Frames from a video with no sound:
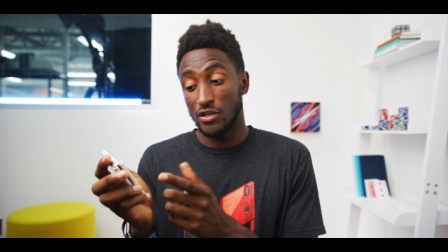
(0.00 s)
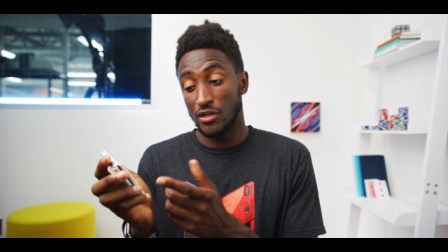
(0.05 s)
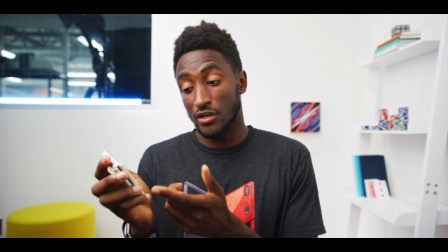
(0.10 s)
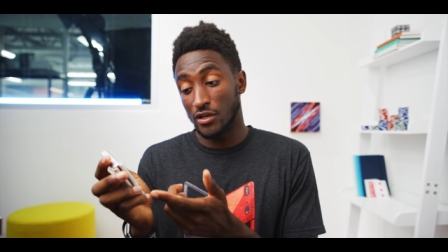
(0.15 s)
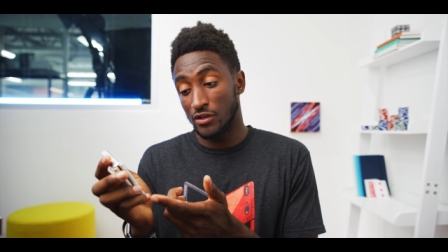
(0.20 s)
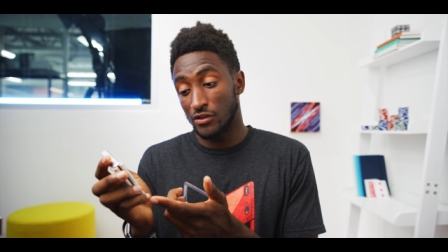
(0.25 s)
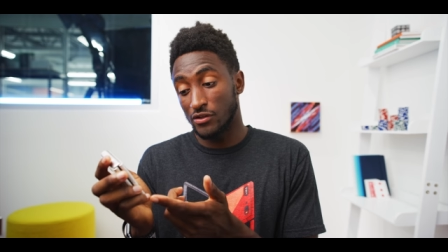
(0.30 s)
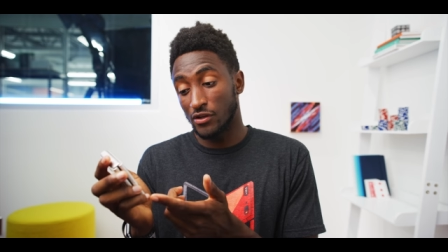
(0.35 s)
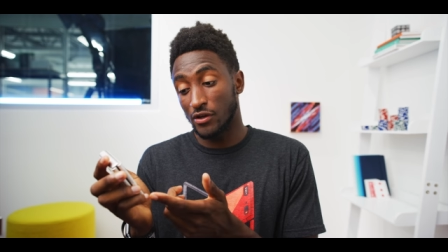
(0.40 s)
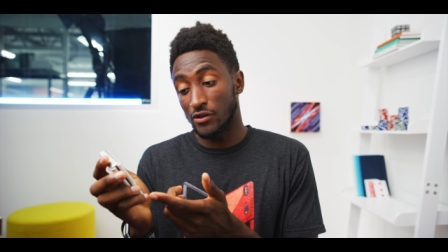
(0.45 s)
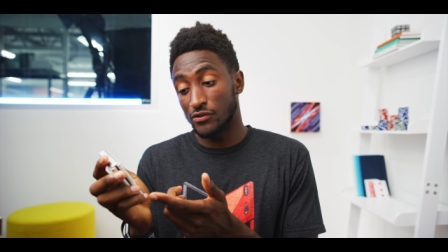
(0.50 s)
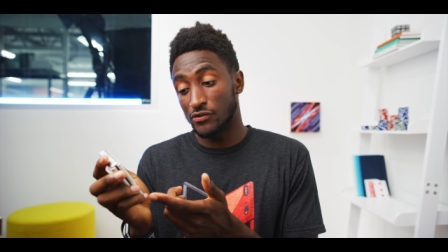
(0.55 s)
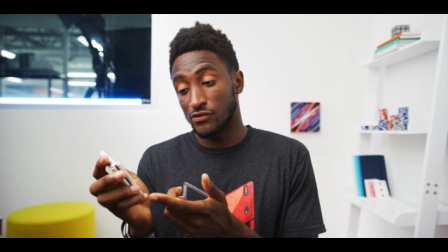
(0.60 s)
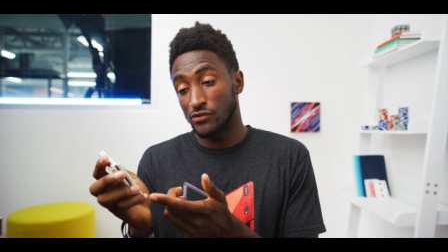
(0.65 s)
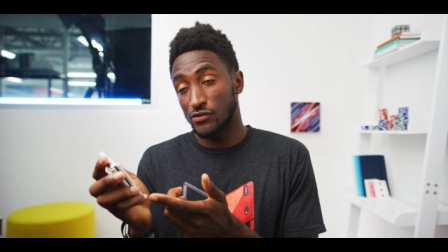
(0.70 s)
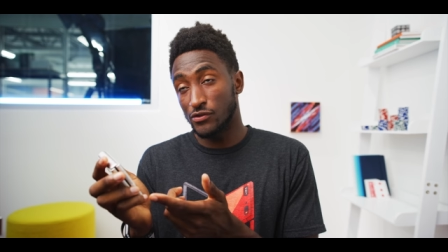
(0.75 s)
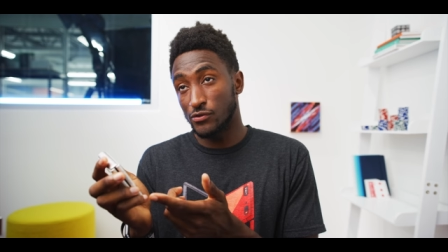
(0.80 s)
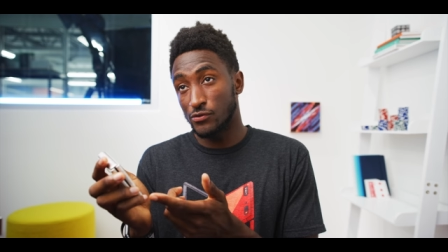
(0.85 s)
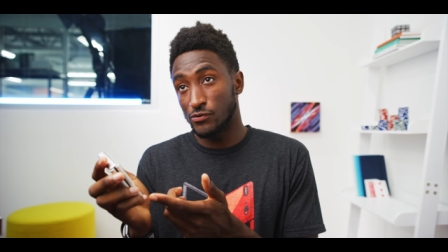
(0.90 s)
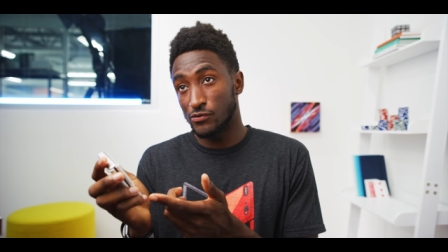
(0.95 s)
It
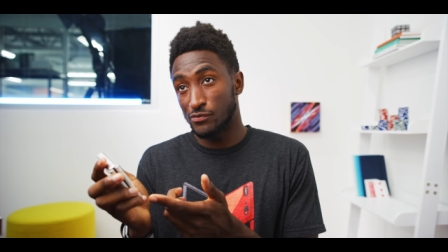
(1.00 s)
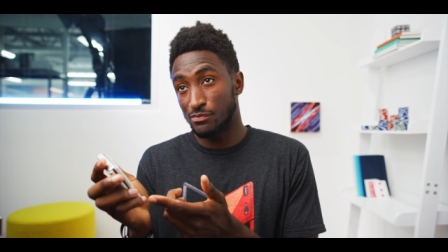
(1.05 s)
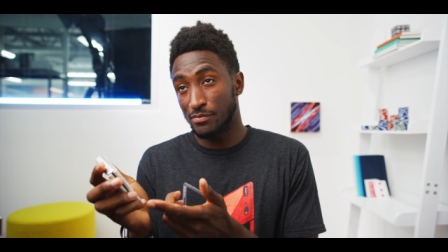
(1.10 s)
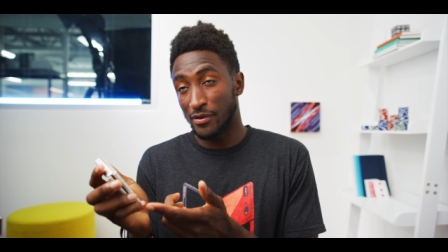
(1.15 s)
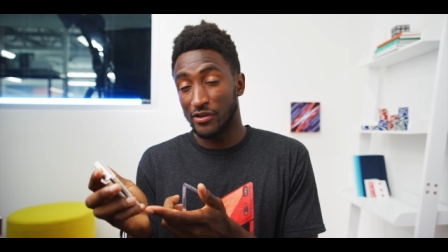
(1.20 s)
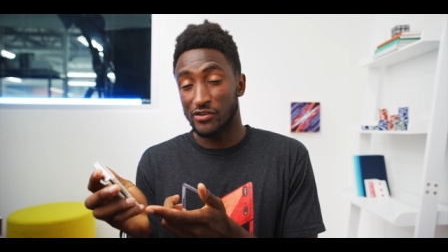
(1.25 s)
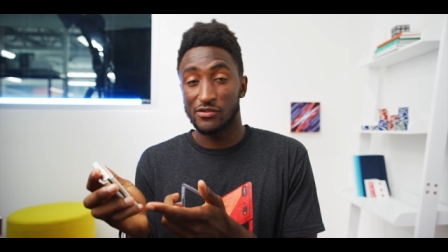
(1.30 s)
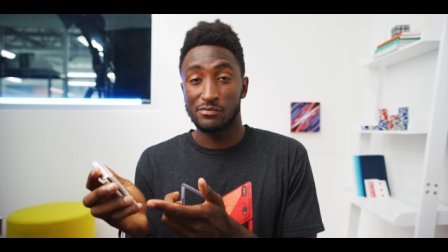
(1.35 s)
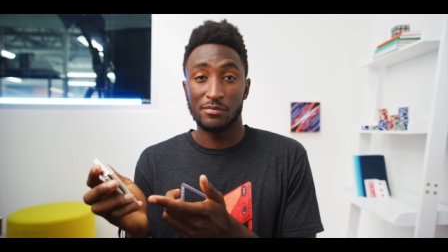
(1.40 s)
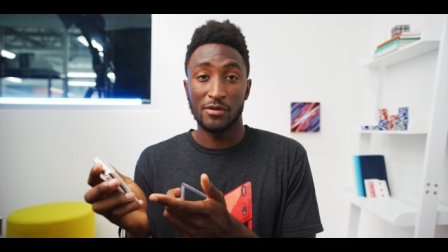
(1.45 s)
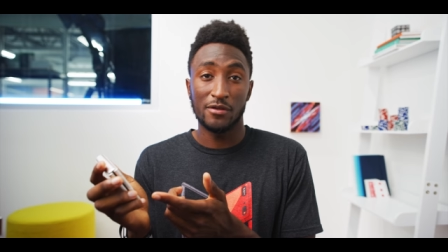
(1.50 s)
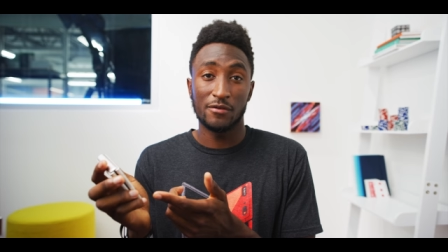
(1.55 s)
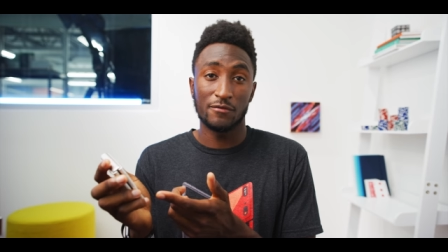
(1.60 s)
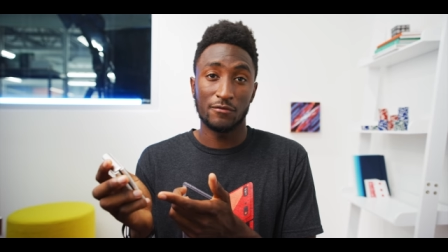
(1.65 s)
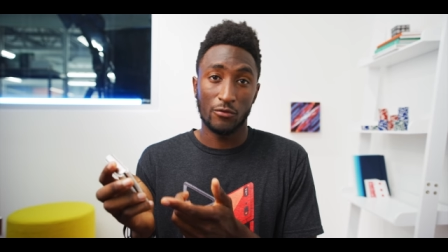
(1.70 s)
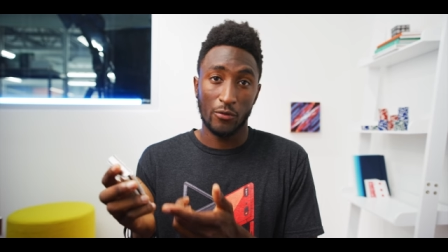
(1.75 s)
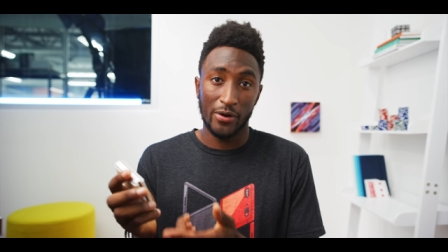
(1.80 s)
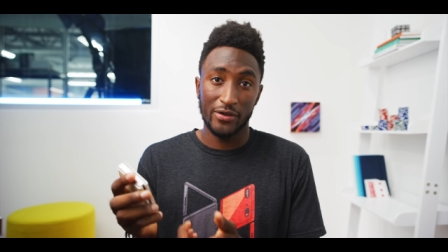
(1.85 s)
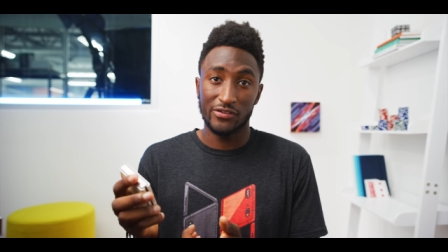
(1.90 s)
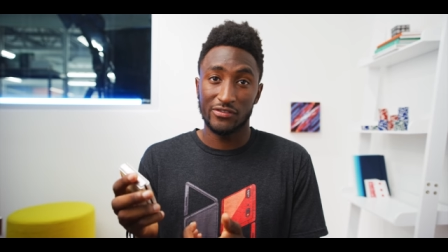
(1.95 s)
does use Bixby
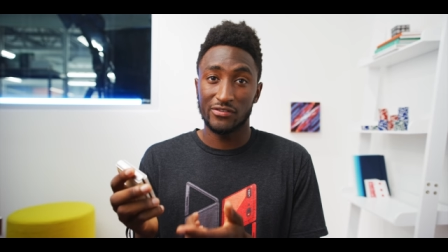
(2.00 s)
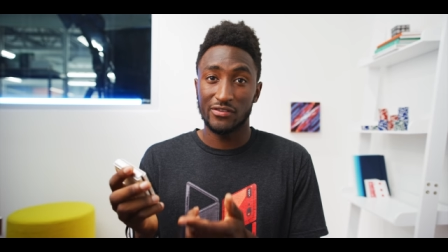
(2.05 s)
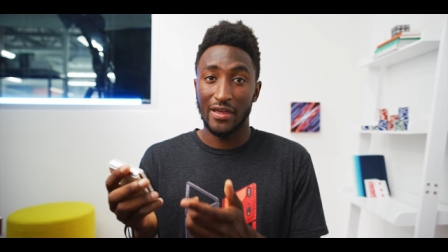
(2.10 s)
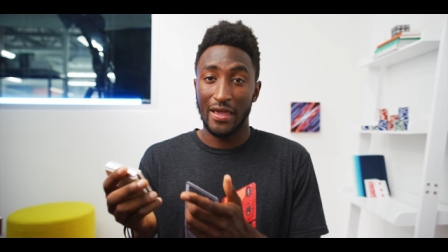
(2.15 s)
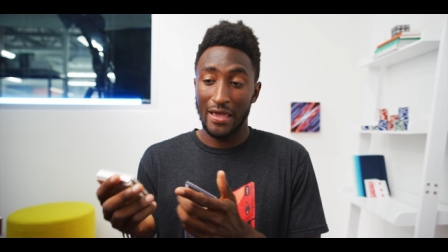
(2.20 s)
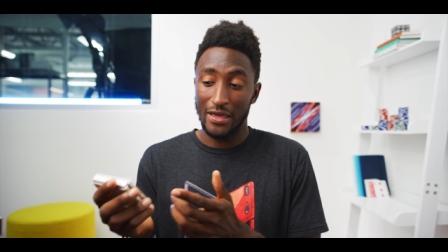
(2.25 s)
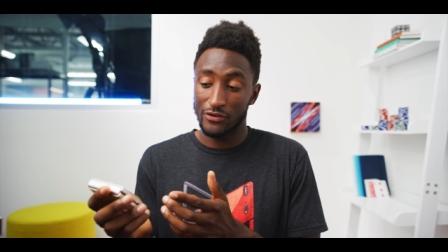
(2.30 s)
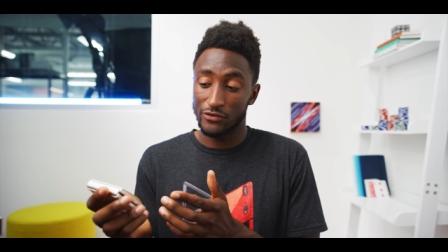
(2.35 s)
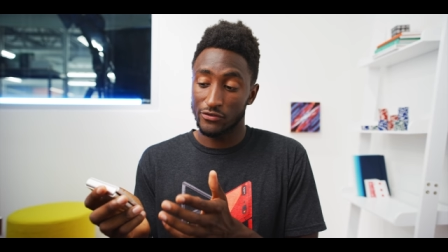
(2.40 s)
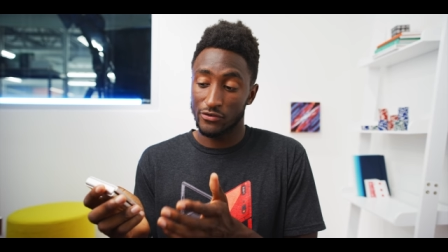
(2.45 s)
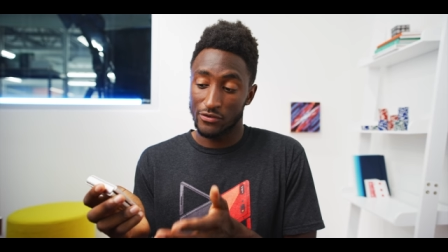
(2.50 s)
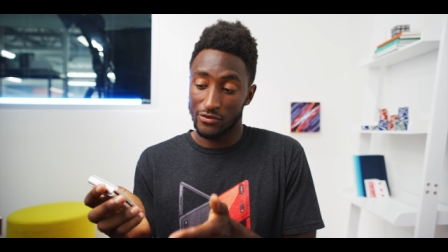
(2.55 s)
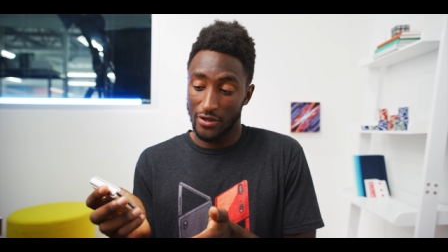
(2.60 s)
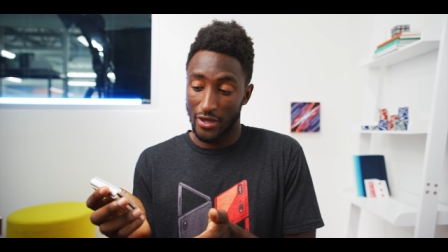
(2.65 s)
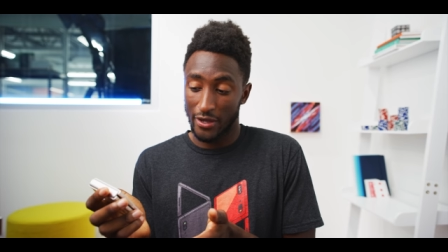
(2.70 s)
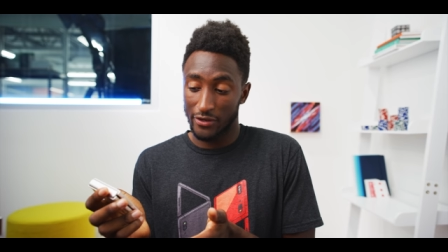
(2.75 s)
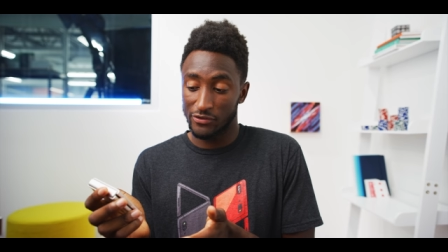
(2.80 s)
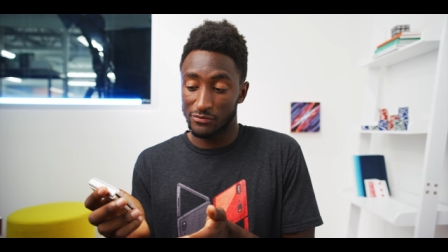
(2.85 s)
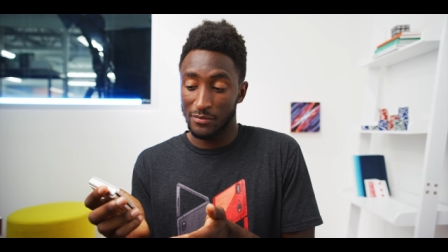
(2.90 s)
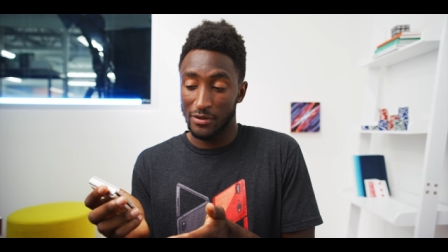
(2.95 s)
voice to answer
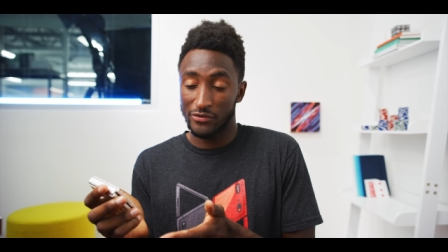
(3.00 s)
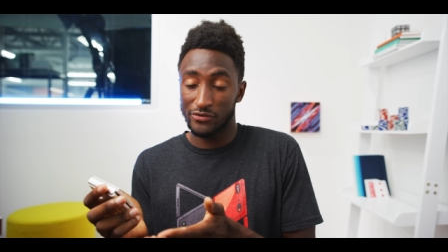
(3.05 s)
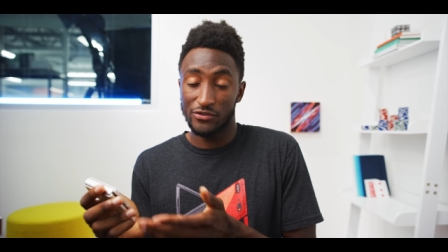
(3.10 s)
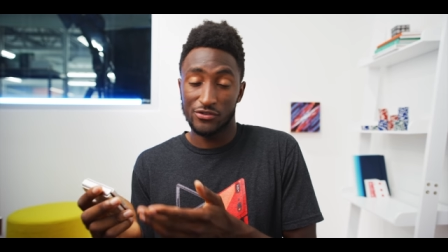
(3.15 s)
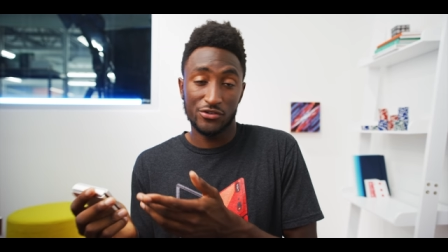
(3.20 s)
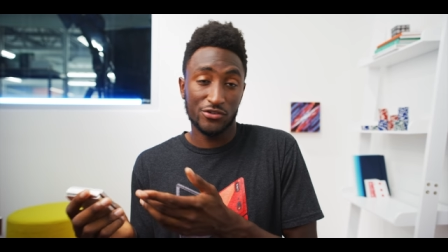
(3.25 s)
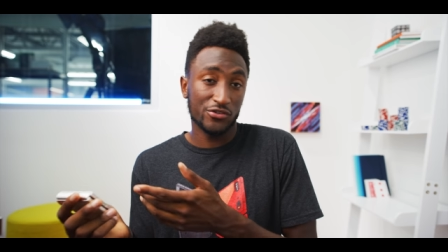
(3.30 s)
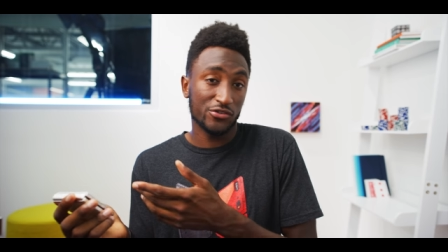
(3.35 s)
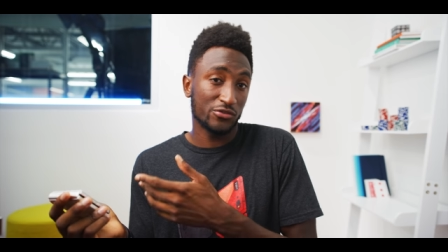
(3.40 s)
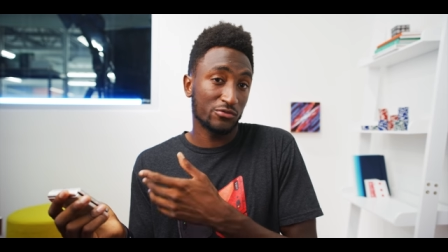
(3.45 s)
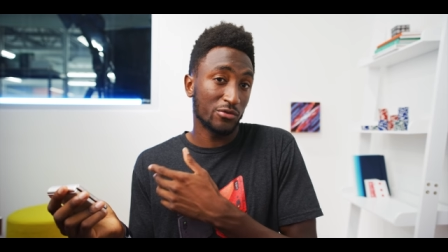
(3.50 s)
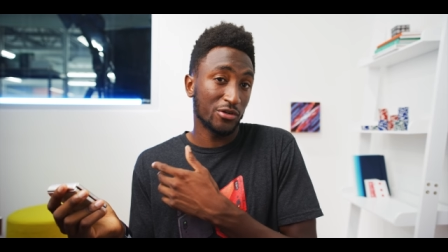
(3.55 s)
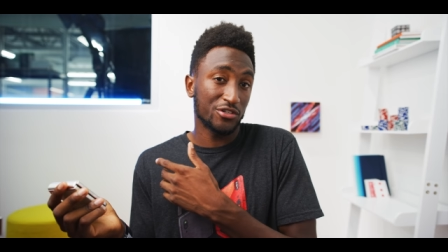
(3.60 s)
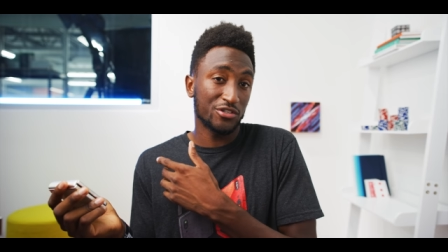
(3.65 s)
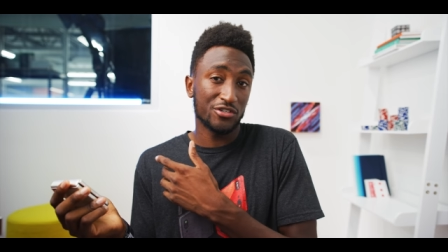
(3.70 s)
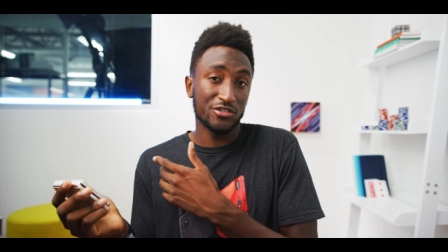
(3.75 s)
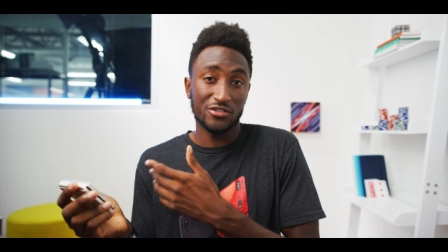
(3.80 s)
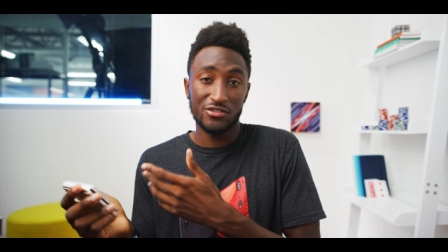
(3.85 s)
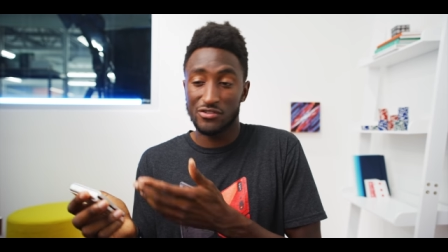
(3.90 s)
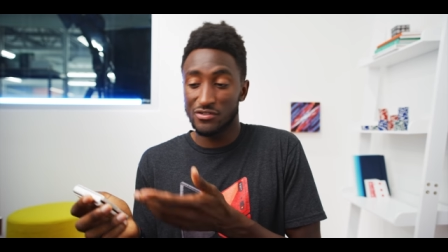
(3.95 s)
text messages,
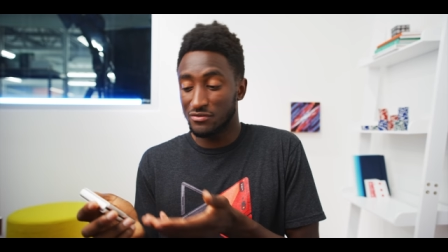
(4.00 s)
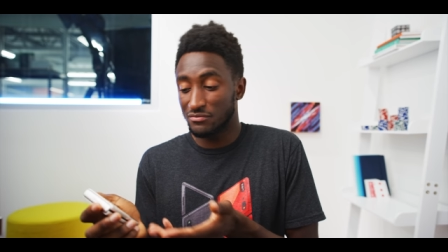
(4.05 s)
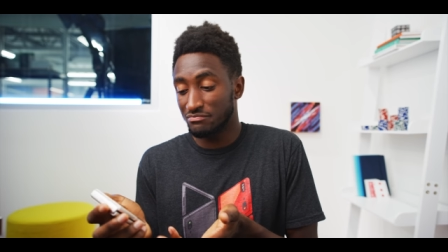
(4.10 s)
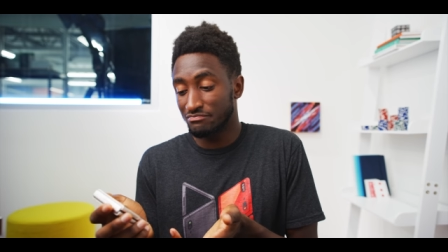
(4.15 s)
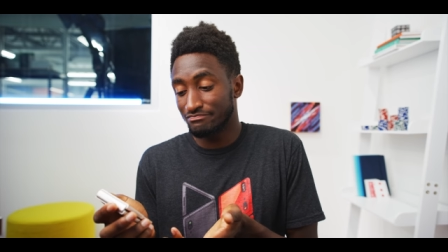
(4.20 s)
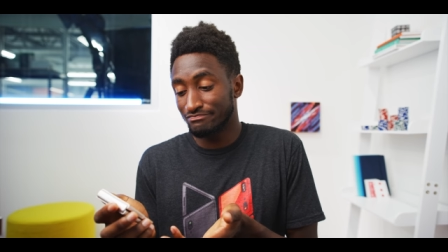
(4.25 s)
which is